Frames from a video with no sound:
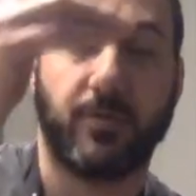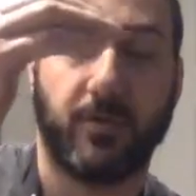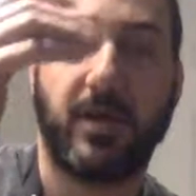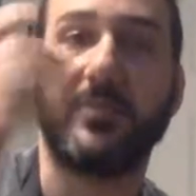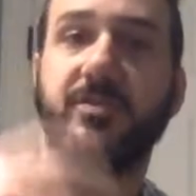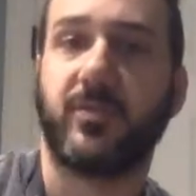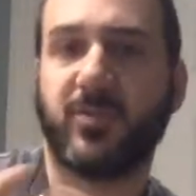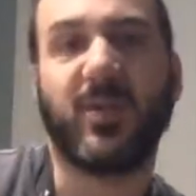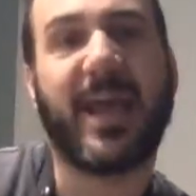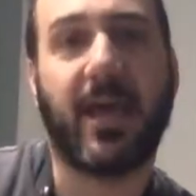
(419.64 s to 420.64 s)
every time I'm
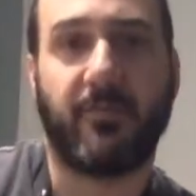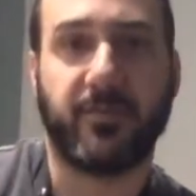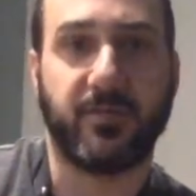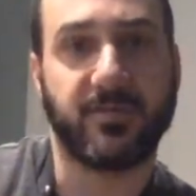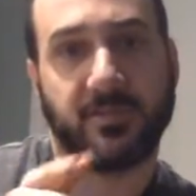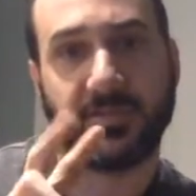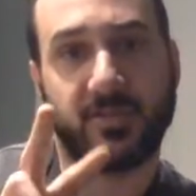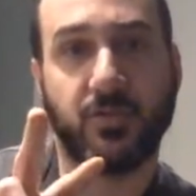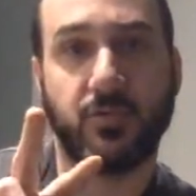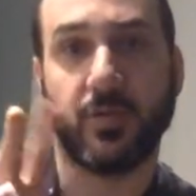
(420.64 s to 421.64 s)
doing half notes, since it's
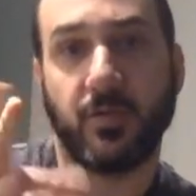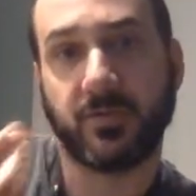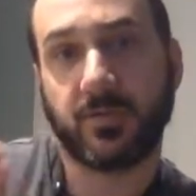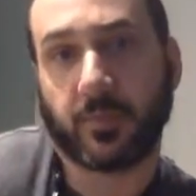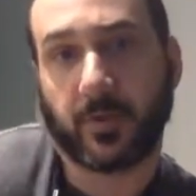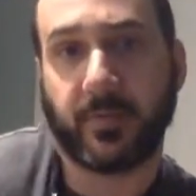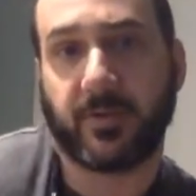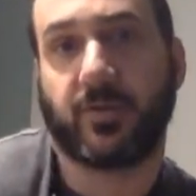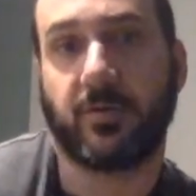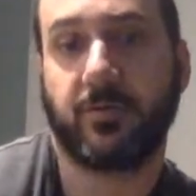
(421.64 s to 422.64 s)
2 notes per
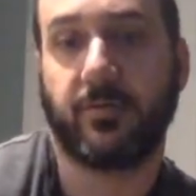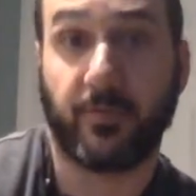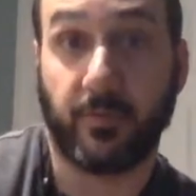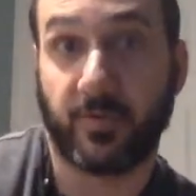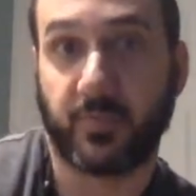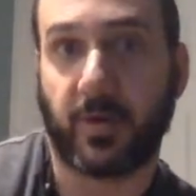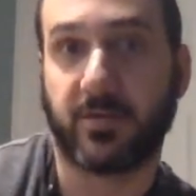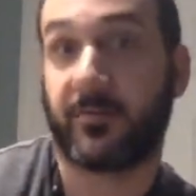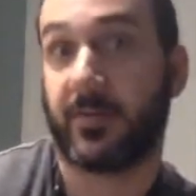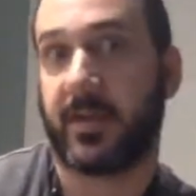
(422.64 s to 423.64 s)
measure for the most part.
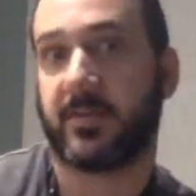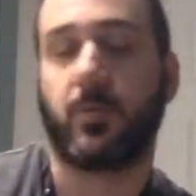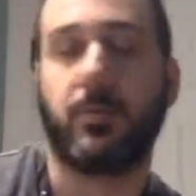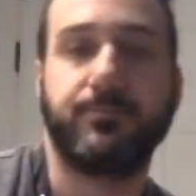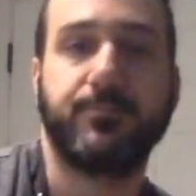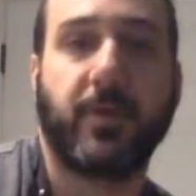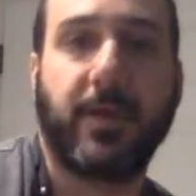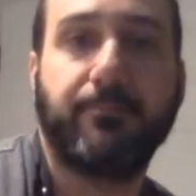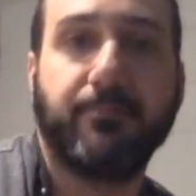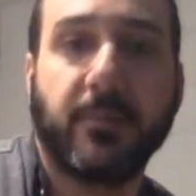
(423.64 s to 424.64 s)
So for the last one, okay?